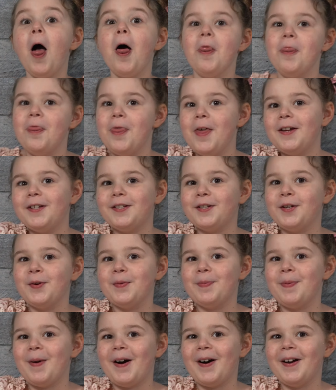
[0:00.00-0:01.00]
This
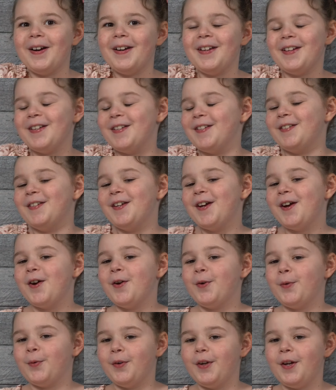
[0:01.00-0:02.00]
coupon is
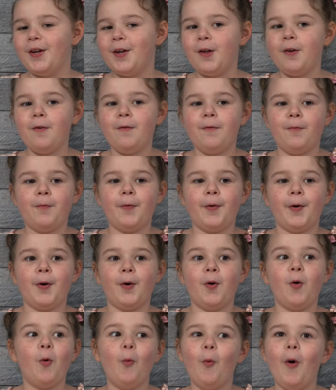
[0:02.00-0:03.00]
real
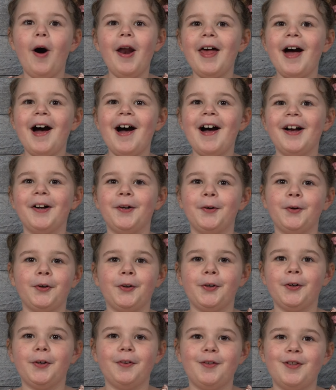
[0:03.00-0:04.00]
for one hug,
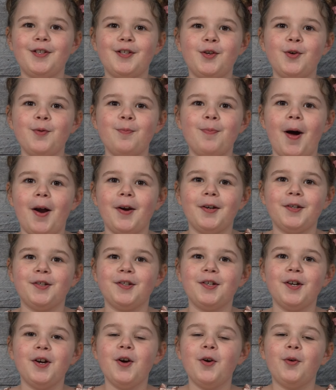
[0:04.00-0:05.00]
or this coupon
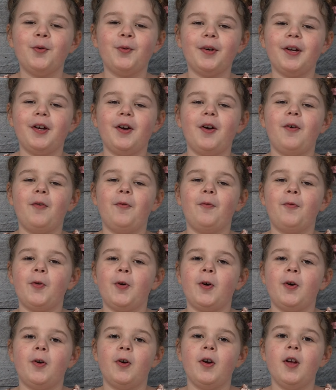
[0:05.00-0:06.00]
is real
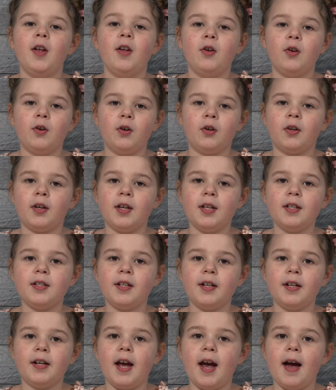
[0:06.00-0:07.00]
for your kid's
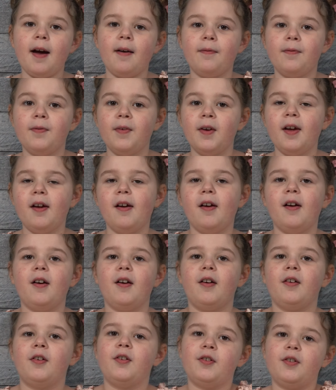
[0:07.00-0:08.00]
gonna have
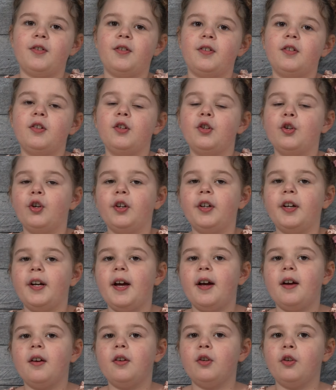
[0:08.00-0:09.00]
a, you're gonna
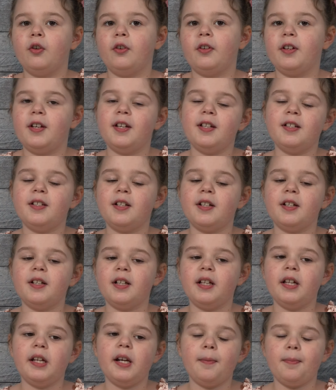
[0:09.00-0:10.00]
your kid's
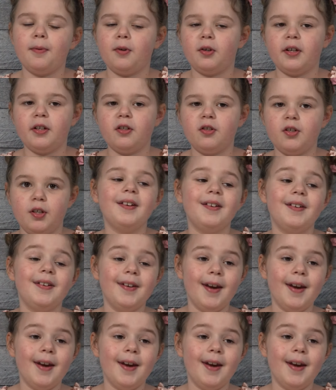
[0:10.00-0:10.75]
gonna clean up your kitchen.